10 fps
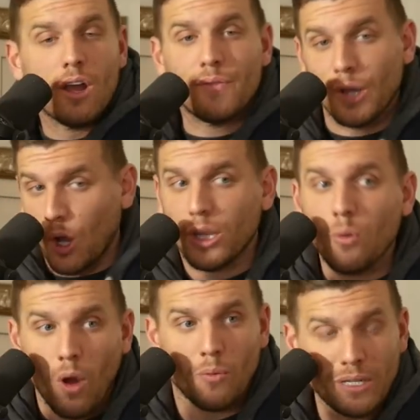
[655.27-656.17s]
the only
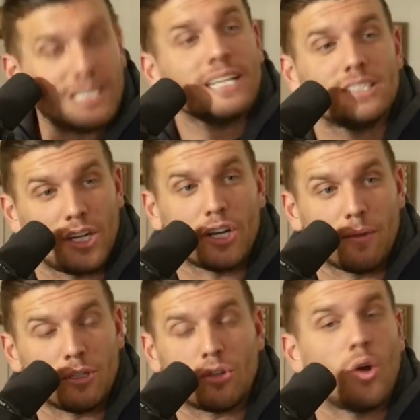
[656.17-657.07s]
one we didn't see our
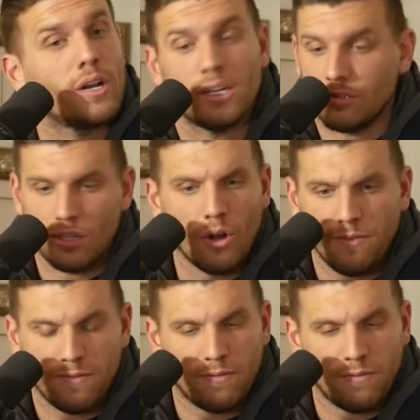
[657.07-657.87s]
numbers growing and it's no